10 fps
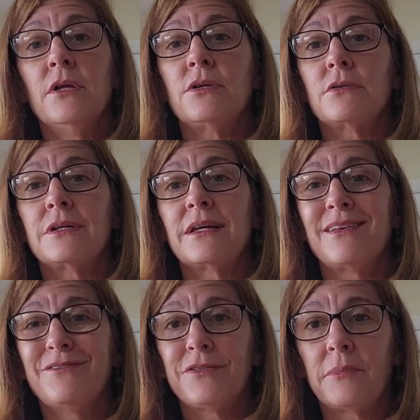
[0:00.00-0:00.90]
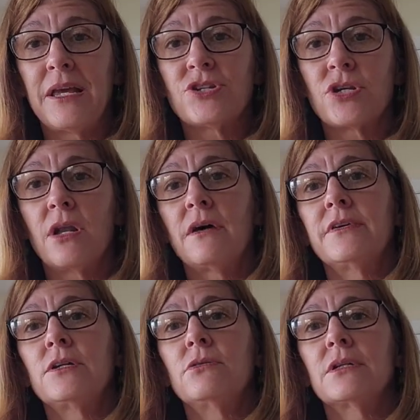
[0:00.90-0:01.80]
You can get inflammation of
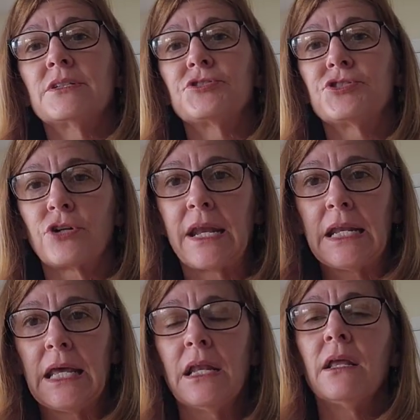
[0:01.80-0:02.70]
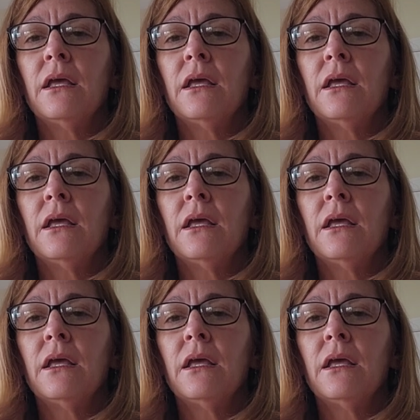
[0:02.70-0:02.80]
it, you can strain it,